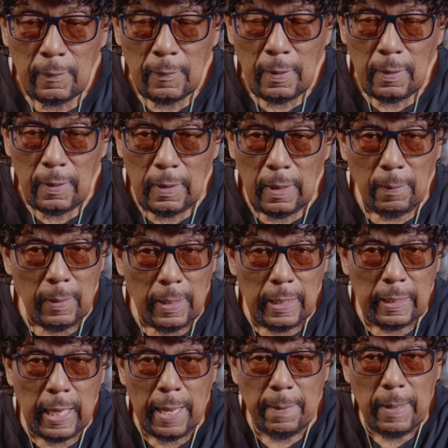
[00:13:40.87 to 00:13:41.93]
He
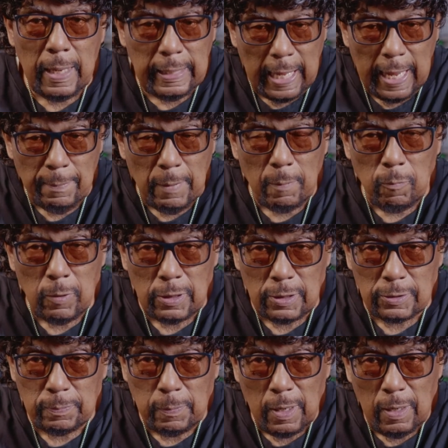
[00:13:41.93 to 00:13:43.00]
came up
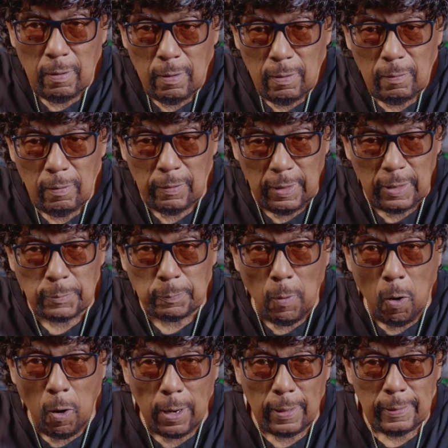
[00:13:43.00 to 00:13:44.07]
with his
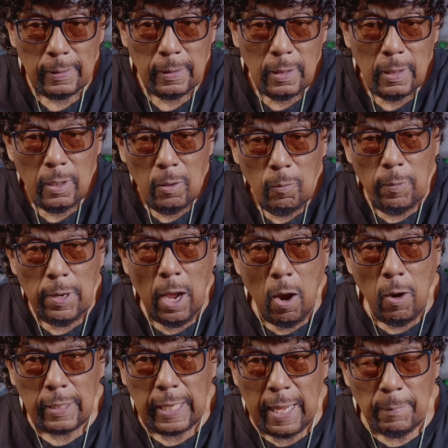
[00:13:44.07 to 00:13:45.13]
part. We
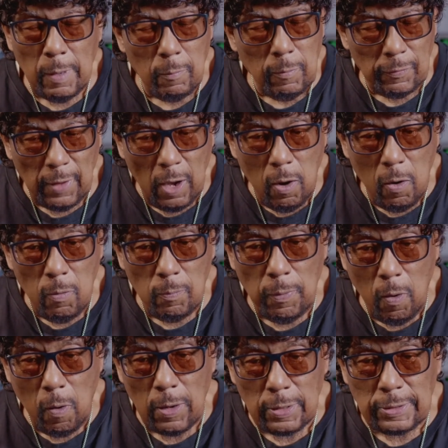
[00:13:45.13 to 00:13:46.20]
all came up with our own
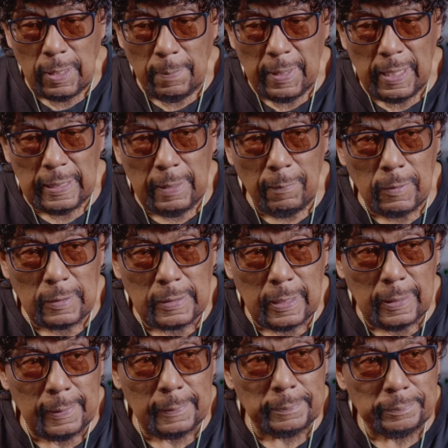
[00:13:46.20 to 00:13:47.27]
parts. It was
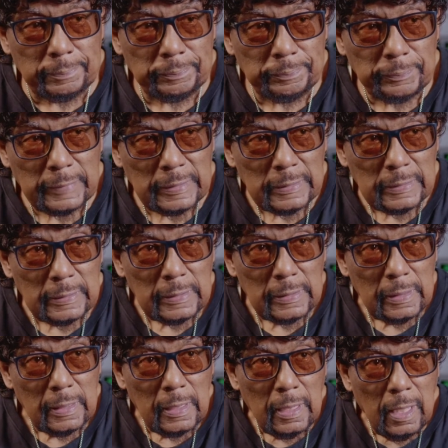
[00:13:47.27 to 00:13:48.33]
a
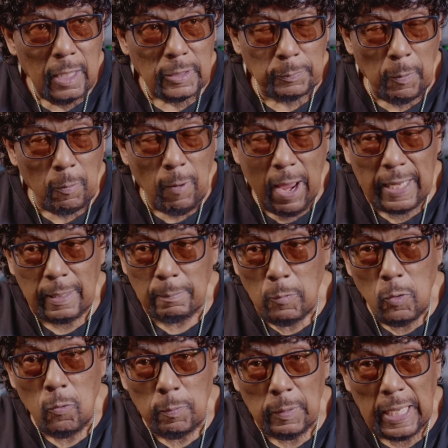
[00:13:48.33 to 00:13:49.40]
sporadic
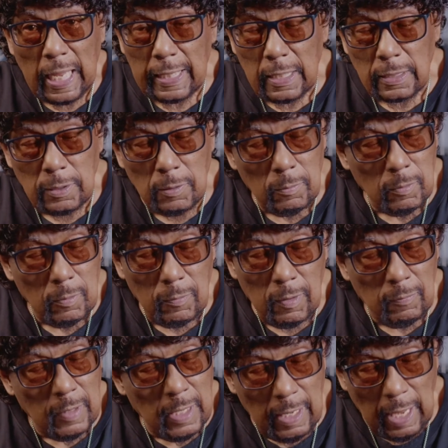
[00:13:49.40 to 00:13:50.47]
movement, I guess
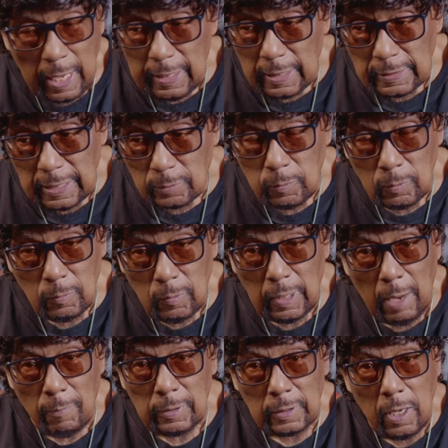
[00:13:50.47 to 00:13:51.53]
that's what
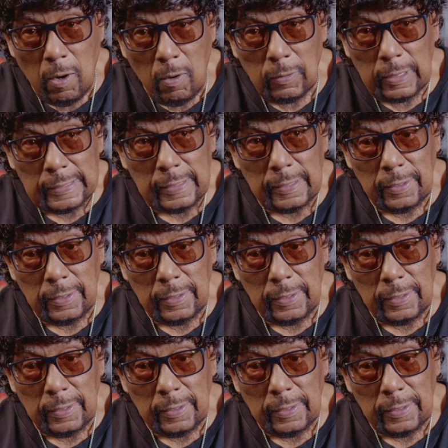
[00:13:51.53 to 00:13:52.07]
I would call it,